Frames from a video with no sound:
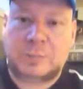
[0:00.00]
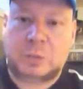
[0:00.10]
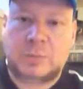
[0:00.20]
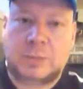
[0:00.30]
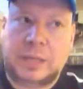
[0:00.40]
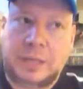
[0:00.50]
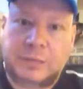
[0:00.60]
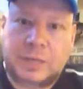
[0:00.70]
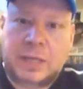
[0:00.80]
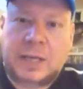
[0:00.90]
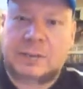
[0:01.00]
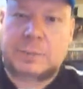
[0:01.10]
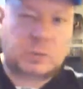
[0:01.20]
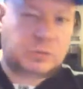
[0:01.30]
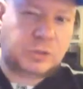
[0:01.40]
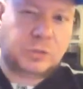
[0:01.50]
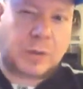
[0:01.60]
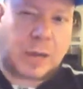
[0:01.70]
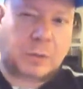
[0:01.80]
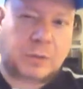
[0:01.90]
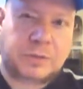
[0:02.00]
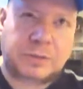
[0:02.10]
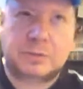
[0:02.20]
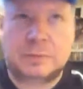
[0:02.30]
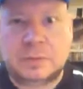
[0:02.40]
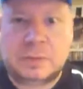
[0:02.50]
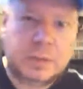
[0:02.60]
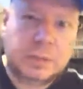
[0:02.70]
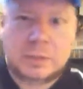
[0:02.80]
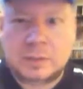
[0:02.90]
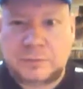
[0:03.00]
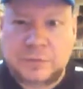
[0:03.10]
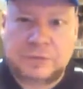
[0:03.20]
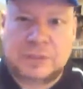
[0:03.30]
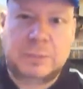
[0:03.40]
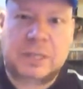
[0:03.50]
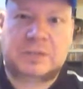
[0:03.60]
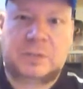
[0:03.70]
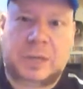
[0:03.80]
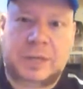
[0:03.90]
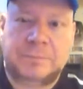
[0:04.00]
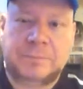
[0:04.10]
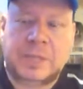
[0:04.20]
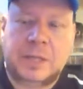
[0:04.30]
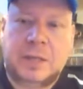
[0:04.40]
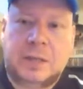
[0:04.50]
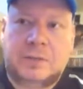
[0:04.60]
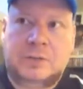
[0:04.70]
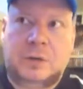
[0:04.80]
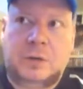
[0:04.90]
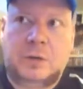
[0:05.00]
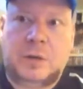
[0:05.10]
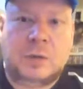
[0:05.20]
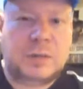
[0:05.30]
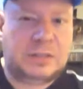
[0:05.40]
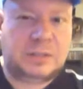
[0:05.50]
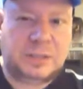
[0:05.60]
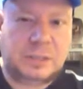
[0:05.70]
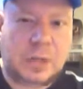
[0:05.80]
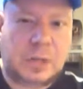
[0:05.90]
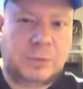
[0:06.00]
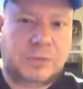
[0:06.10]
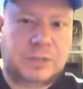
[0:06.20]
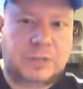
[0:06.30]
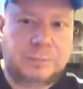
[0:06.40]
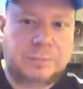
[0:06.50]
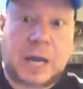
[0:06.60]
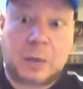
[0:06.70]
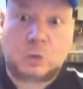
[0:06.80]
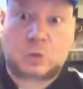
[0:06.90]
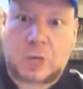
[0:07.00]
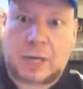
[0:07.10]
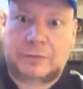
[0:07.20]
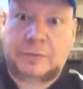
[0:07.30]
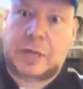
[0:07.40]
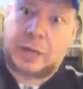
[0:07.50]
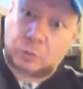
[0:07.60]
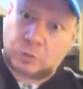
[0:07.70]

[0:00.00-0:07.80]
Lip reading: most of my life, is about 2 hours and 15 minutes away. So I don't get to see a lot of movies. I don't drive. I'm